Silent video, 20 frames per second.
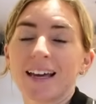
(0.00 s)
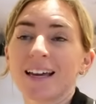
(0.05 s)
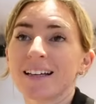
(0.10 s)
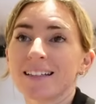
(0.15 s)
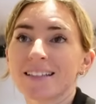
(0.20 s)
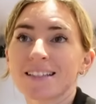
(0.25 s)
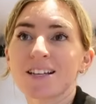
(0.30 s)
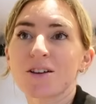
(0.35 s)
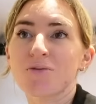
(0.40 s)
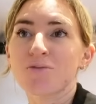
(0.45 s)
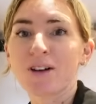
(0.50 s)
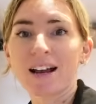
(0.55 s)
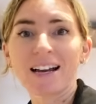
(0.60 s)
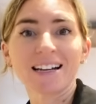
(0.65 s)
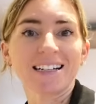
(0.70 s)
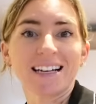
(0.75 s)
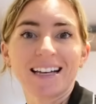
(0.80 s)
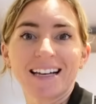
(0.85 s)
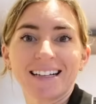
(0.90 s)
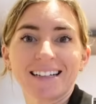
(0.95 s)
it's
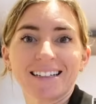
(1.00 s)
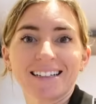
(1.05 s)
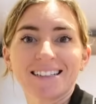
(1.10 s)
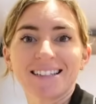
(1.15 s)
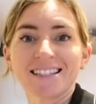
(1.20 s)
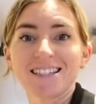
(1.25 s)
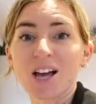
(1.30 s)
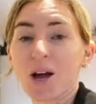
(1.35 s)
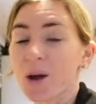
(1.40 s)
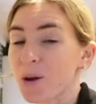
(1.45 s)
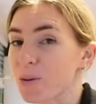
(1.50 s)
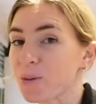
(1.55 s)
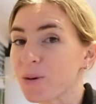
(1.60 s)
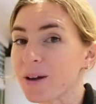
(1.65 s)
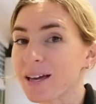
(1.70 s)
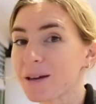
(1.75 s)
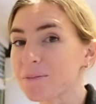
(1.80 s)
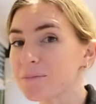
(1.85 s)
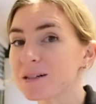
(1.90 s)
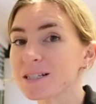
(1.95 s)
raining. So
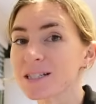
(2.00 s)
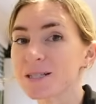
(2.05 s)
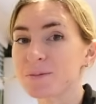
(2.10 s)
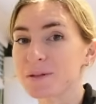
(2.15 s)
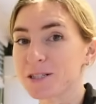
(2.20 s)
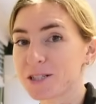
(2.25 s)
it must